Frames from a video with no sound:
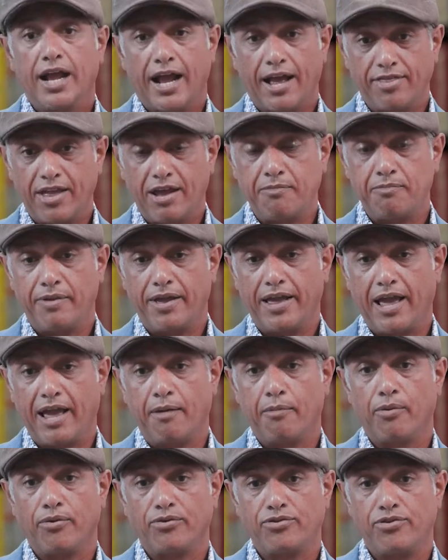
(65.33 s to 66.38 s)
and then be
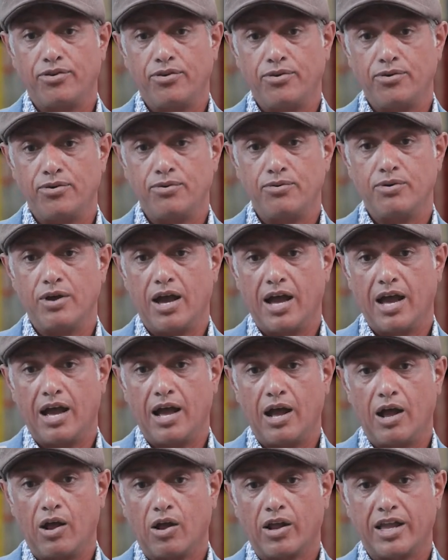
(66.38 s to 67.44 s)
able to
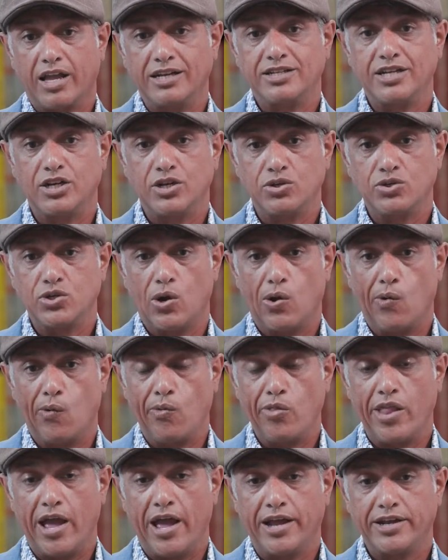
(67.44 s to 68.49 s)
continue to
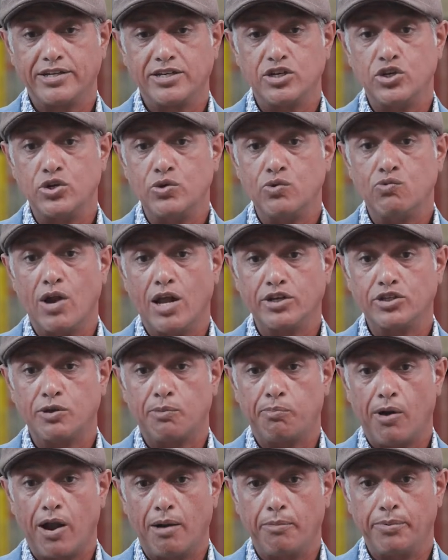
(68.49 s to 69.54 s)
own that new rental
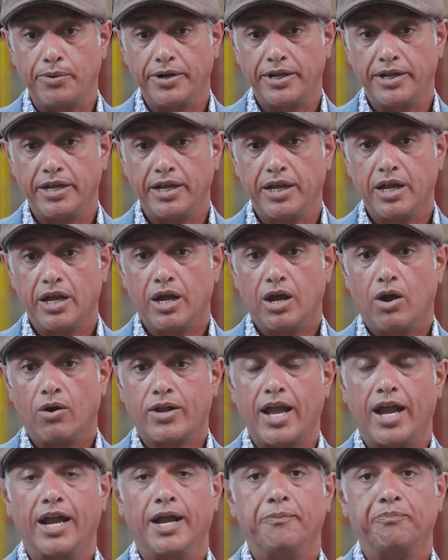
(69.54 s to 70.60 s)
property.
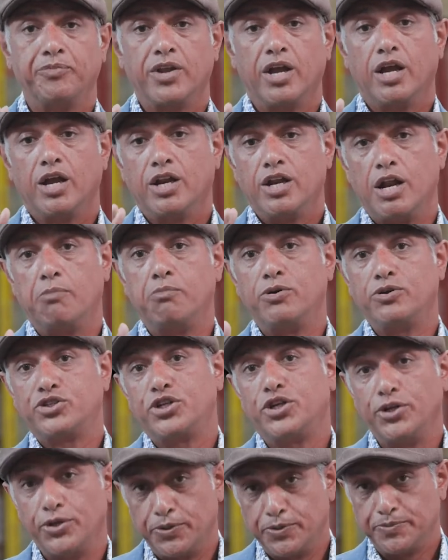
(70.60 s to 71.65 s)
Okay, number
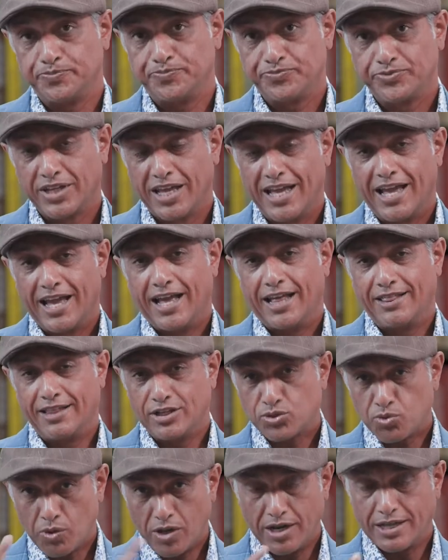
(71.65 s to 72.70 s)
two, and
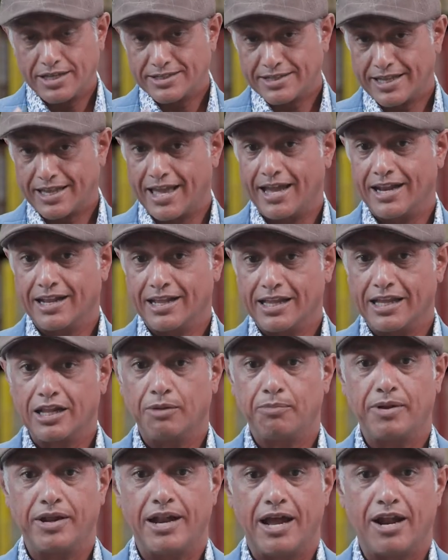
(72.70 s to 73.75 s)
this one is again a
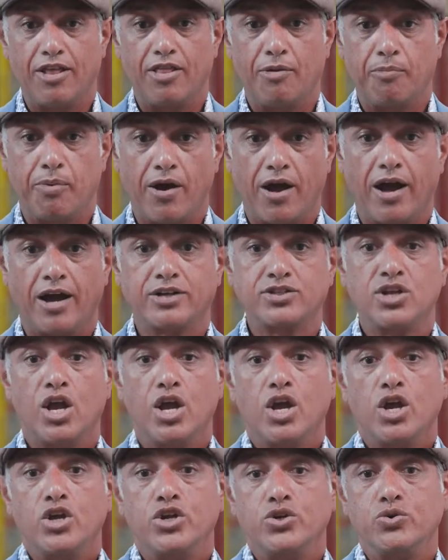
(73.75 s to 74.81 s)
little bit out of the box.
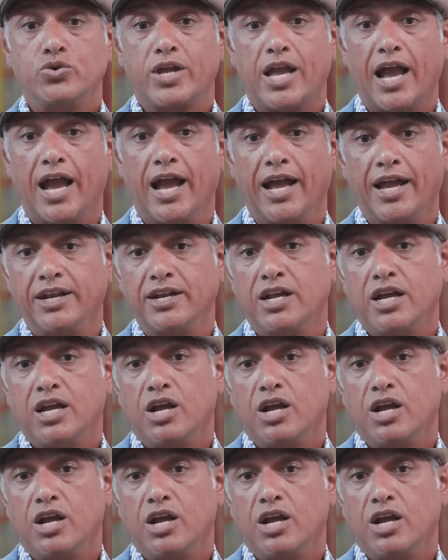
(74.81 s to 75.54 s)
You can